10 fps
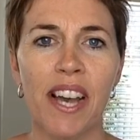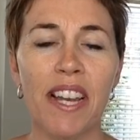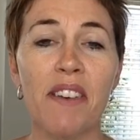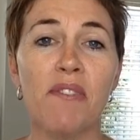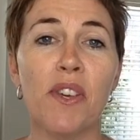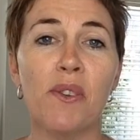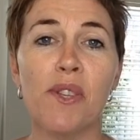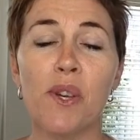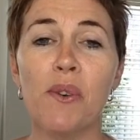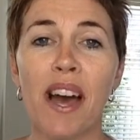And if you
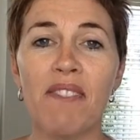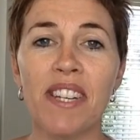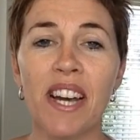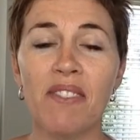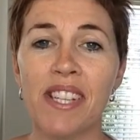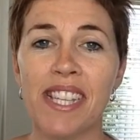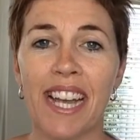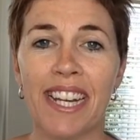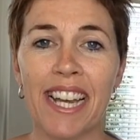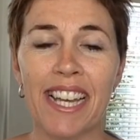do have another
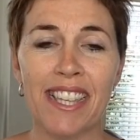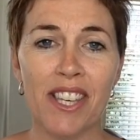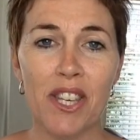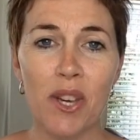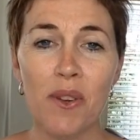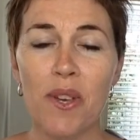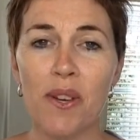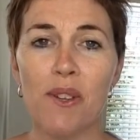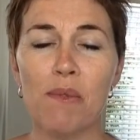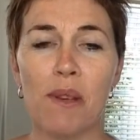technique that you
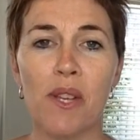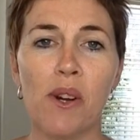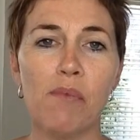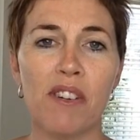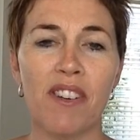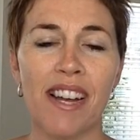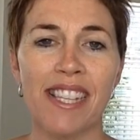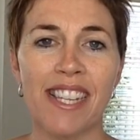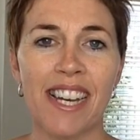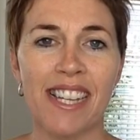use when you're
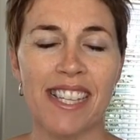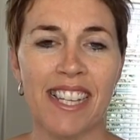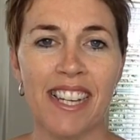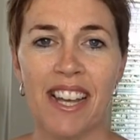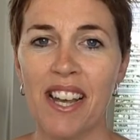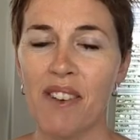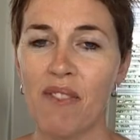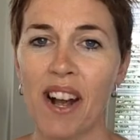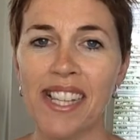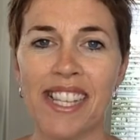procrastinating,
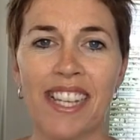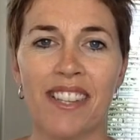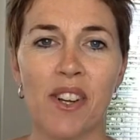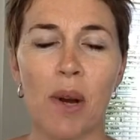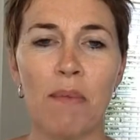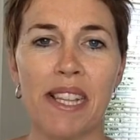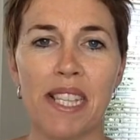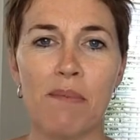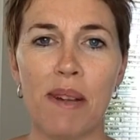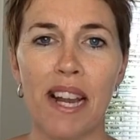write it in the
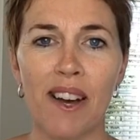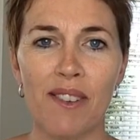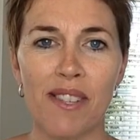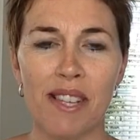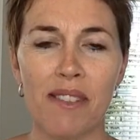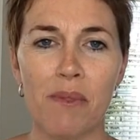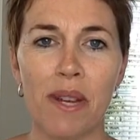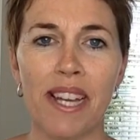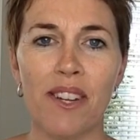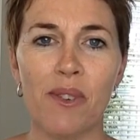comments below so that
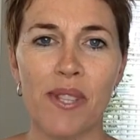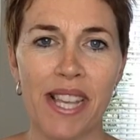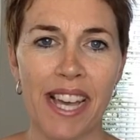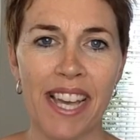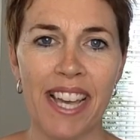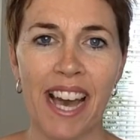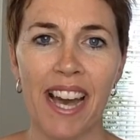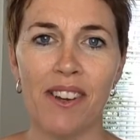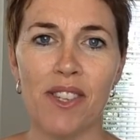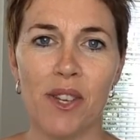we can all see
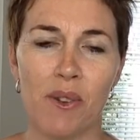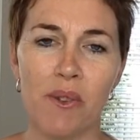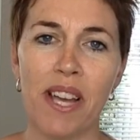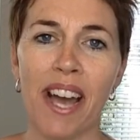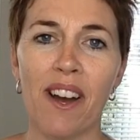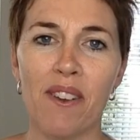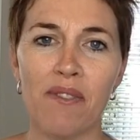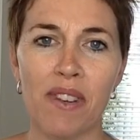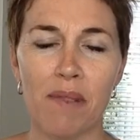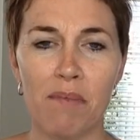how you get
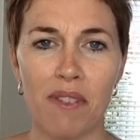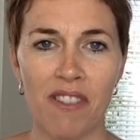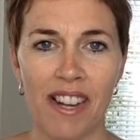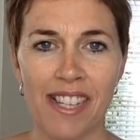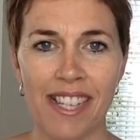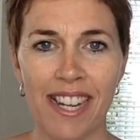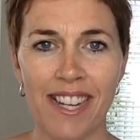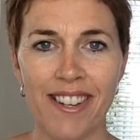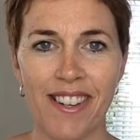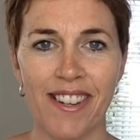over
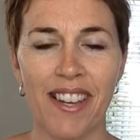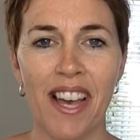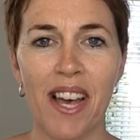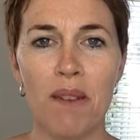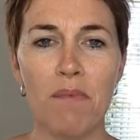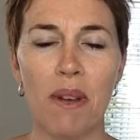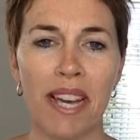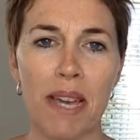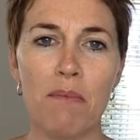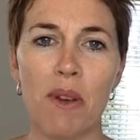procrastination and
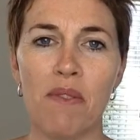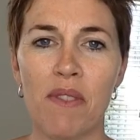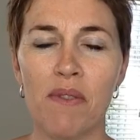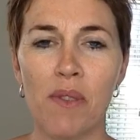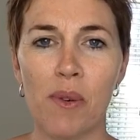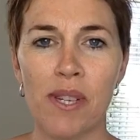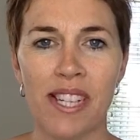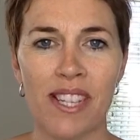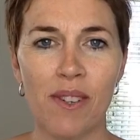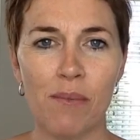keep moving forward
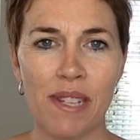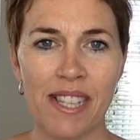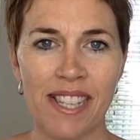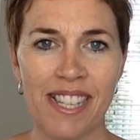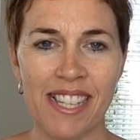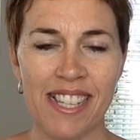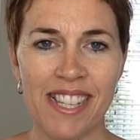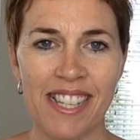in your business.